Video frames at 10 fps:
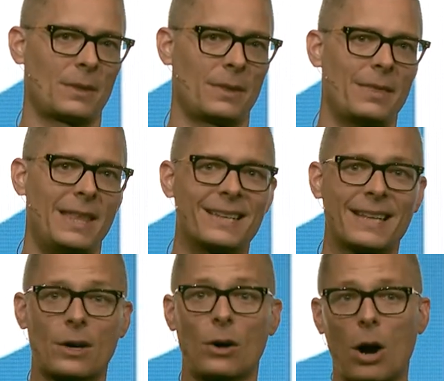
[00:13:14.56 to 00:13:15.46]
the things
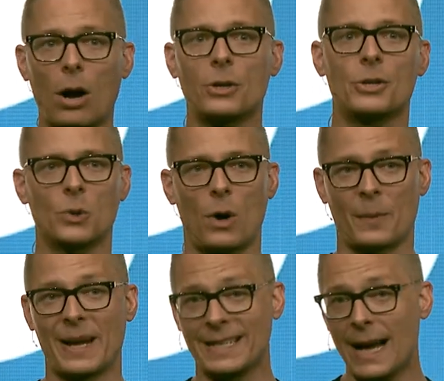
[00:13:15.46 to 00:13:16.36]
that are harder to
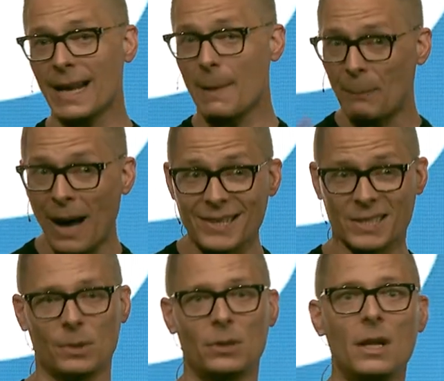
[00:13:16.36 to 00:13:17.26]
automate, not
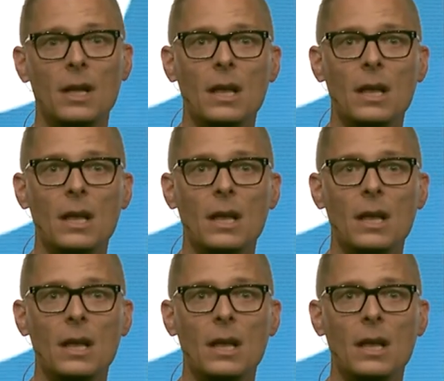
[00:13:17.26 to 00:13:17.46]
impossible,